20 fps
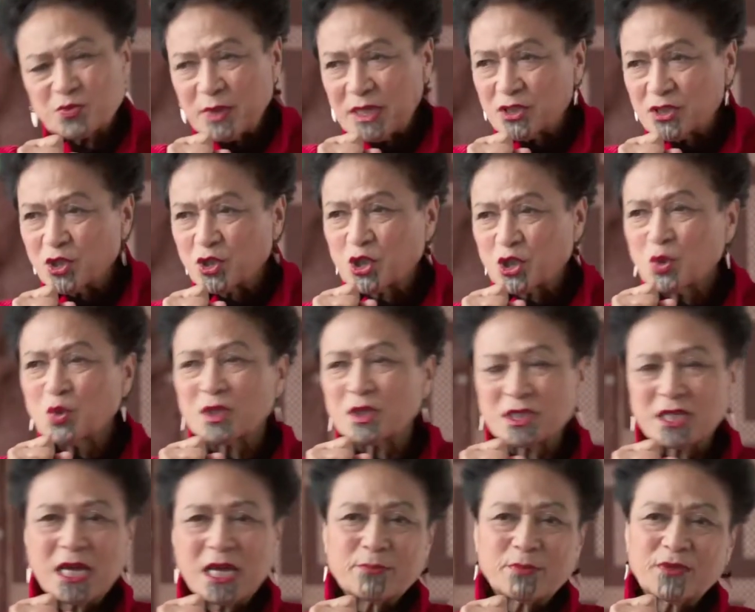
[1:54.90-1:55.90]
meant to do
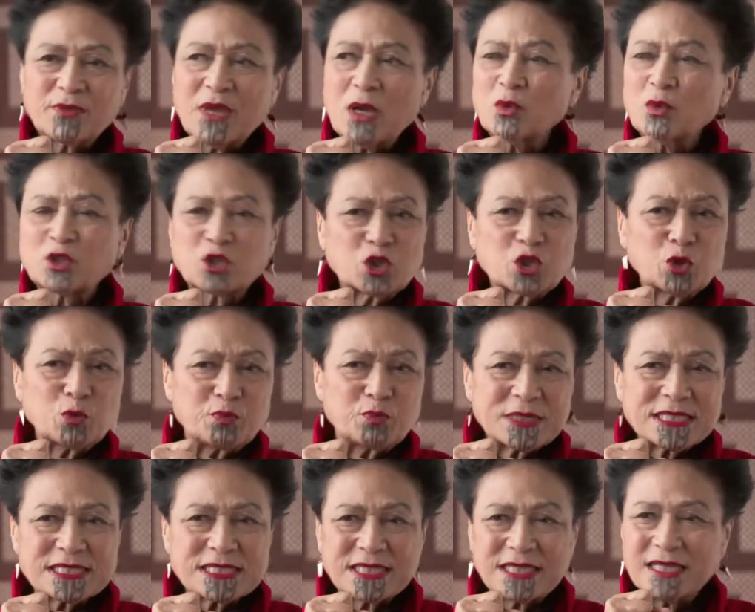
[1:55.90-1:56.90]
it, but they were too
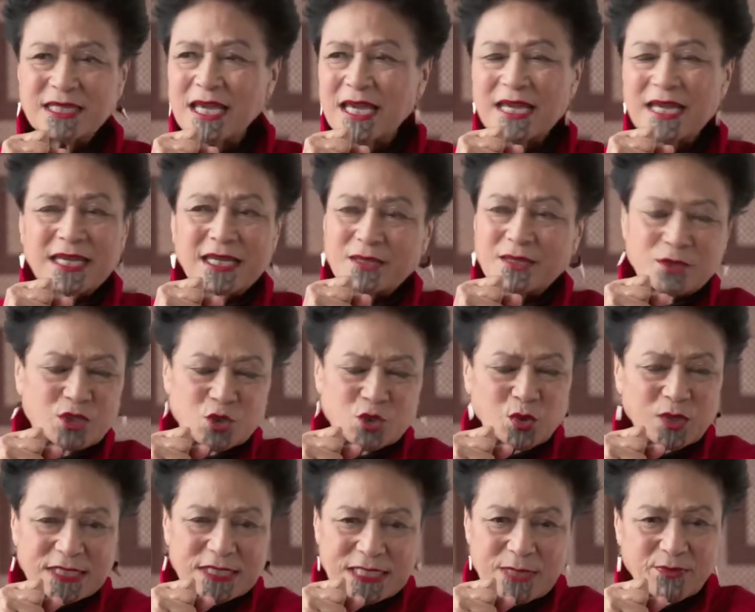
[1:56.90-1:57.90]
busy
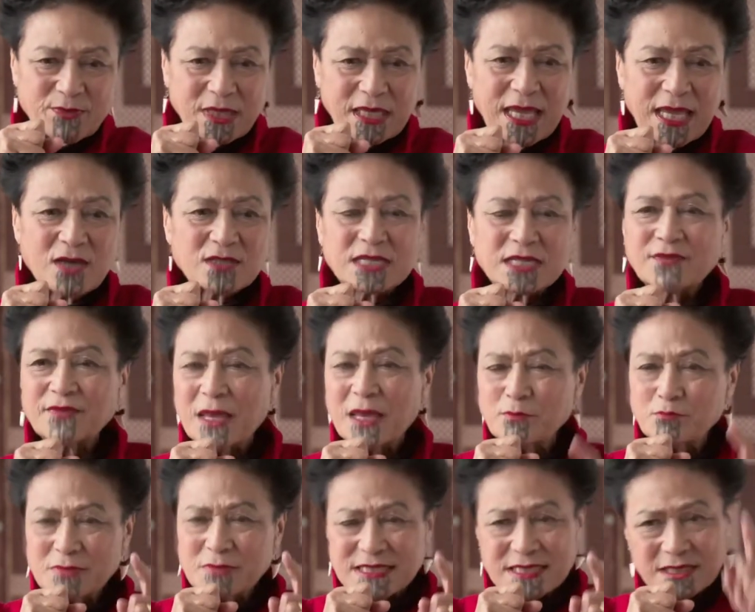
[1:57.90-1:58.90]
doing something else and they
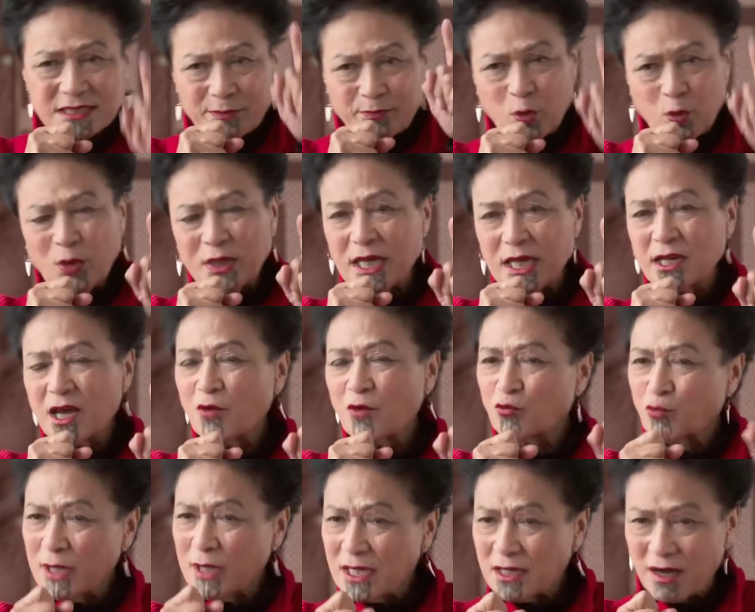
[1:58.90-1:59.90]
missed the point. And I
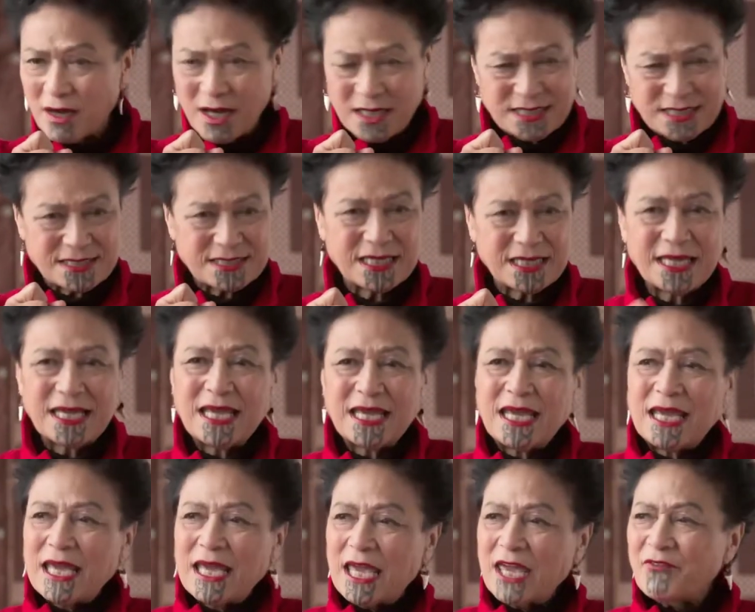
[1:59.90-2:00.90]
realised
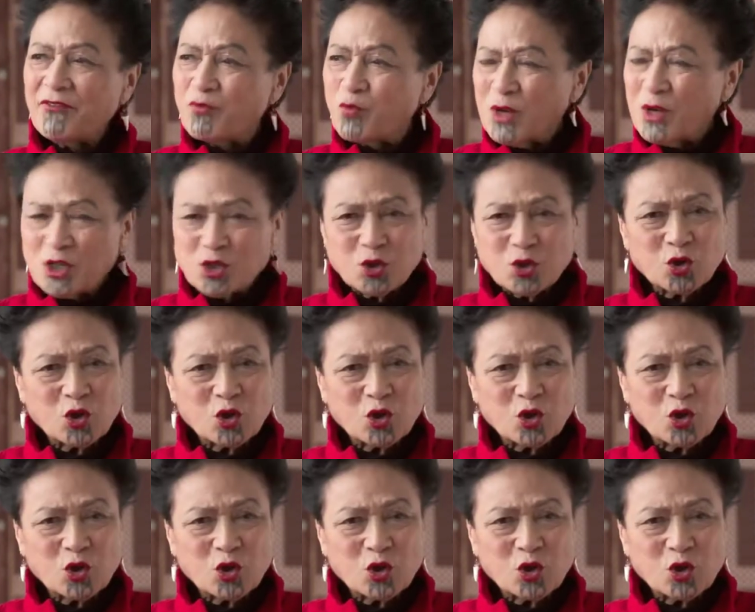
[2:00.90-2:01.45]
if we do